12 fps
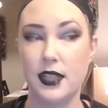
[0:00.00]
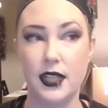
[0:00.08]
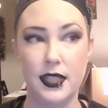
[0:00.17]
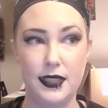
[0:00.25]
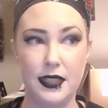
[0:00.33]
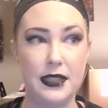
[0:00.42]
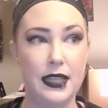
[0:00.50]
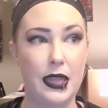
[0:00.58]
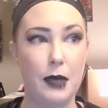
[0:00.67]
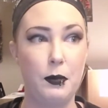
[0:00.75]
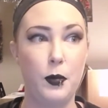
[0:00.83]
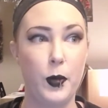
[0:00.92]
and I did get
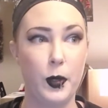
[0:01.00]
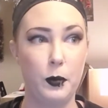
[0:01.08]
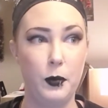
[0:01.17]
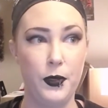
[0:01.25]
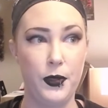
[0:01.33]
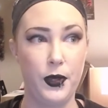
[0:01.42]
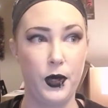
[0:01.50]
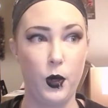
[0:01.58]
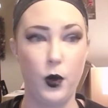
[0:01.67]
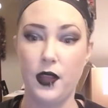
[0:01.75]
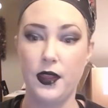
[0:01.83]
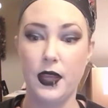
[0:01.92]
them about a month
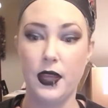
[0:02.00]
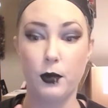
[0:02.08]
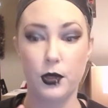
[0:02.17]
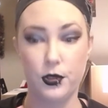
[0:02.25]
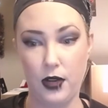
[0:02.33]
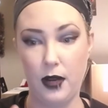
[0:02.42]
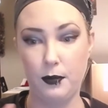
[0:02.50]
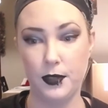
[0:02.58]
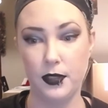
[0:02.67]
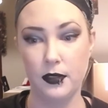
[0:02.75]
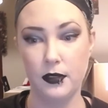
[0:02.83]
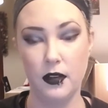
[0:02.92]
ago, and they were
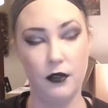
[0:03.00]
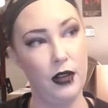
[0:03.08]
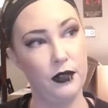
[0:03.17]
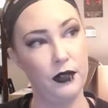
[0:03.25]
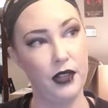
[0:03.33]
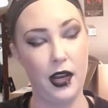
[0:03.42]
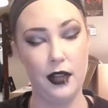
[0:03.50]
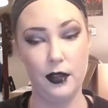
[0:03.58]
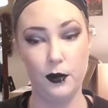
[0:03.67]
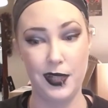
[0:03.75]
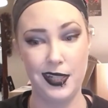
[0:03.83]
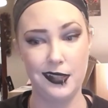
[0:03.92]
dropped around
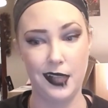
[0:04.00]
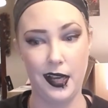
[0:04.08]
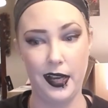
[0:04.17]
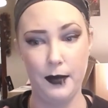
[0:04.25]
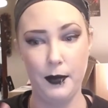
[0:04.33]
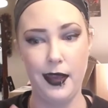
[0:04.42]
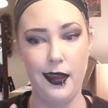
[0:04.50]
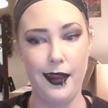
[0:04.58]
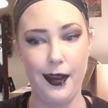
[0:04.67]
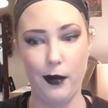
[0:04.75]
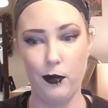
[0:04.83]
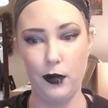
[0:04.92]
Halloween time
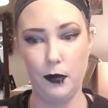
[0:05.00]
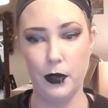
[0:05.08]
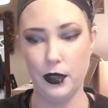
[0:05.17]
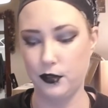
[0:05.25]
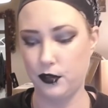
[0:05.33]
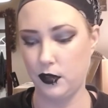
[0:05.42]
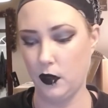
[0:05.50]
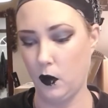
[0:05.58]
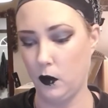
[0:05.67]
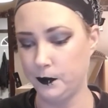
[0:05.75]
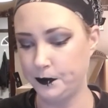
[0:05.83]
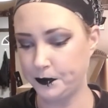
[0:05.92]
at Walmart,
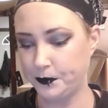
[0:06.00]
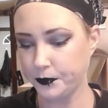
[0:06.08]
so